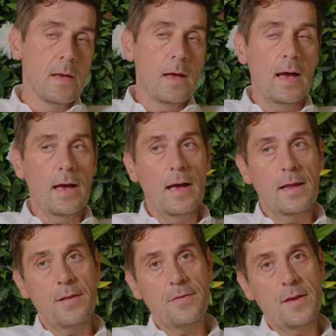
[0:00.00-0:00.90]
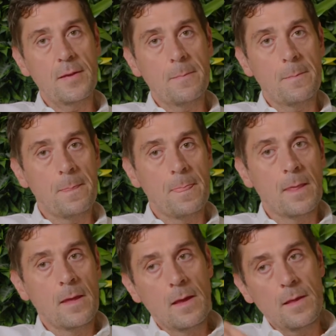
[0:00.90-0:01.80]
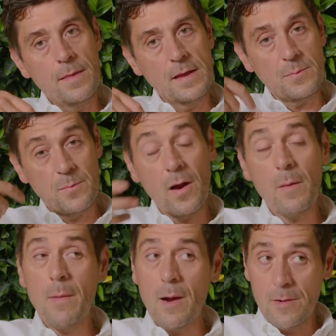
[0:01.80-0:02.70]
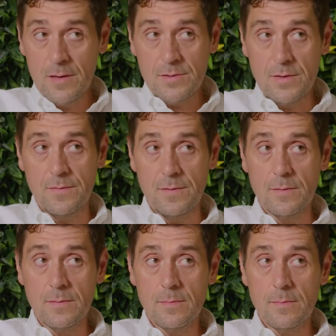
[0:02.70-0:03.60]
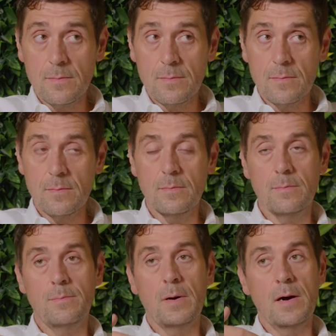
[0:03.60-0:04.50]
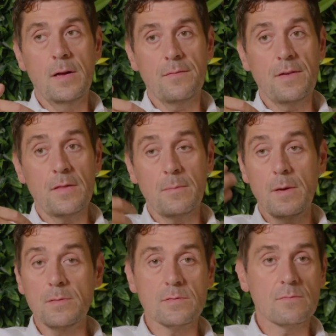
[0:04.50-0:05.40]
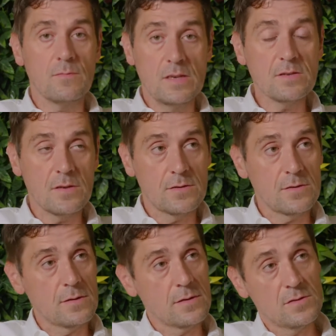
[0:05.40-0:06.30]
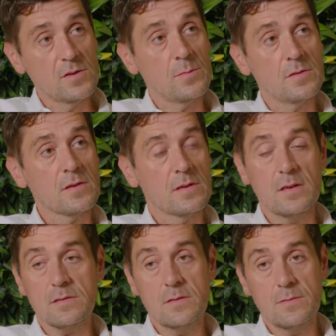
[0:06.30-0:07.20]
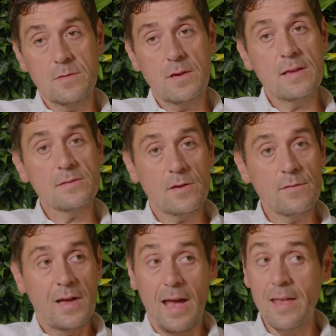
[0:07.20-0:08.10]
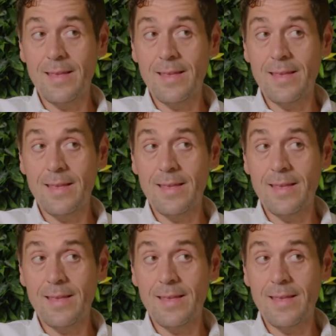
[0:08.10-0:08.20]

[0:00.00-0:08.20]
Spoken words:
And I think that's primarily driven by the fact that most research on a consumer is conducted through the lens of a